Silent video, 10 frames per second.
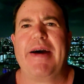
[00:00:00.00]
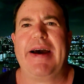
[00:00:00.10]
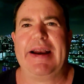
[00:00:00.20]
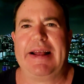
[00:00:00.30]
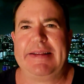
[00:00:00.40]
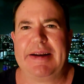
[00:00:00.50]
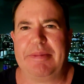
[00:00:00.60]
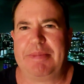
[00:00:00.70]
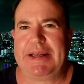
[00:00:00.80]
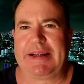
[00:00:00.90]
and it ended
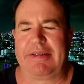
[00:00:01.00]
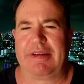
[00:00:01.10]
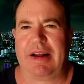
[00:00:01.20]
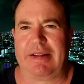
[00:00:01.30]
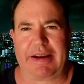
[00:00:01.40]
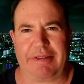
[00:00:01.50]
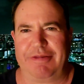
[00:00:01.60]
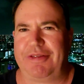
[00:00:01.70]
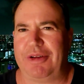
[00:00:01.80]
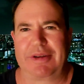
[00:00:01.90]
up being uh, like a
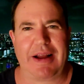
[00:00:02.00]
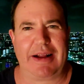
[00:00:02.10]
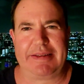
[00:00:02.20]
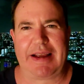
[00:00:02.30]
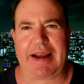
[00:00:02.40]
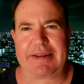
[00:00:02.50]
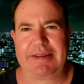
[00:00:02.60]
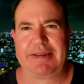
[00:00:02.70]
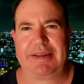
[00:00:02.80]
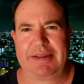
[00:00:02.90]
full contact